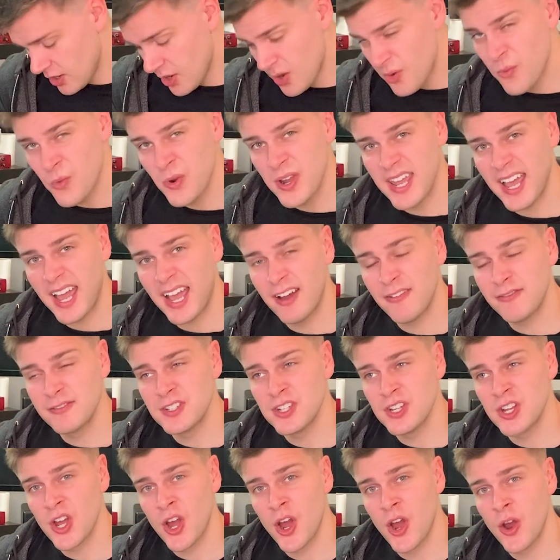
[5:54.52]
we have
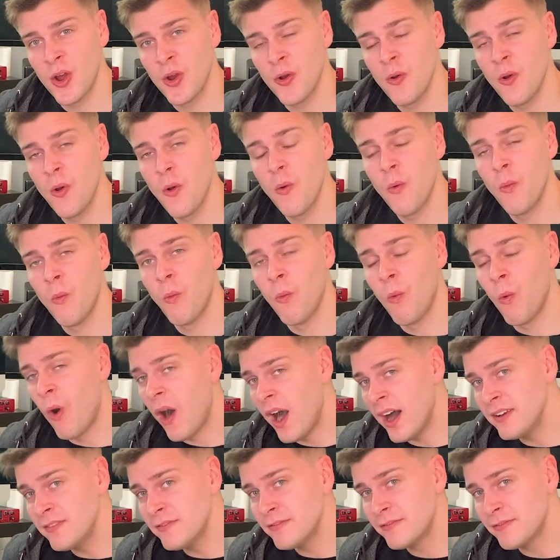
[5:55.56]
to go
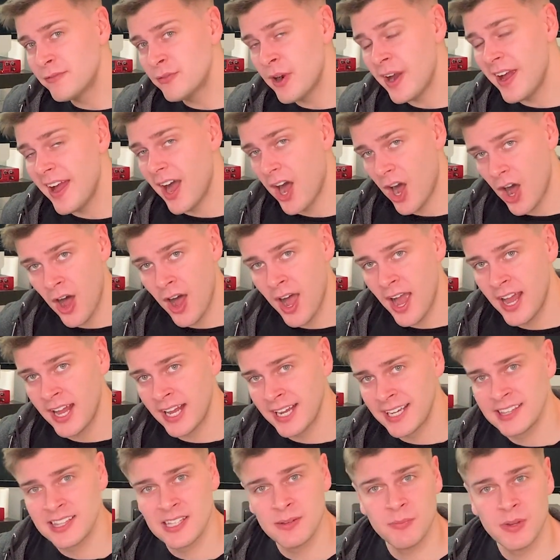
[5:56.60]
1 fret
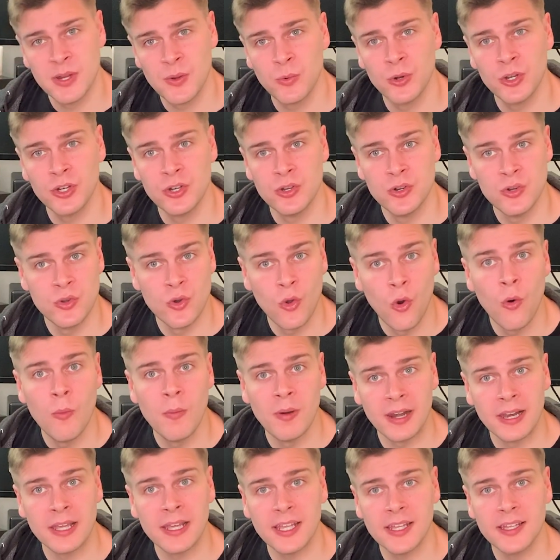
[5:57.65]
higher than we would
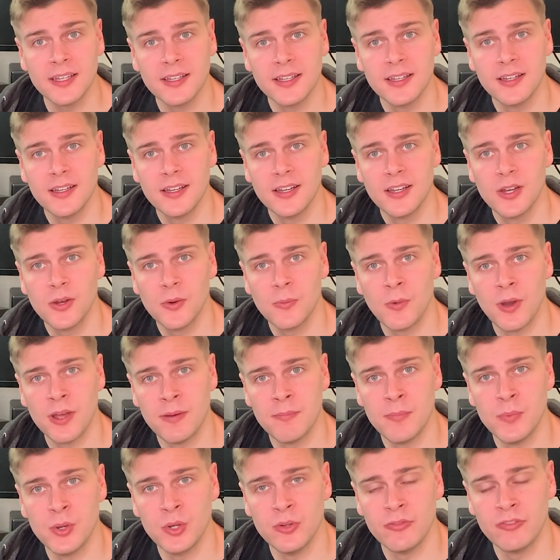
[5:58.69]
normally when
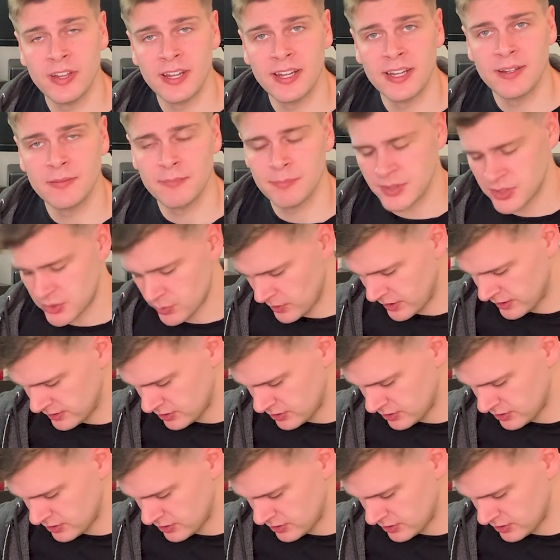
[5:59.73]
moving between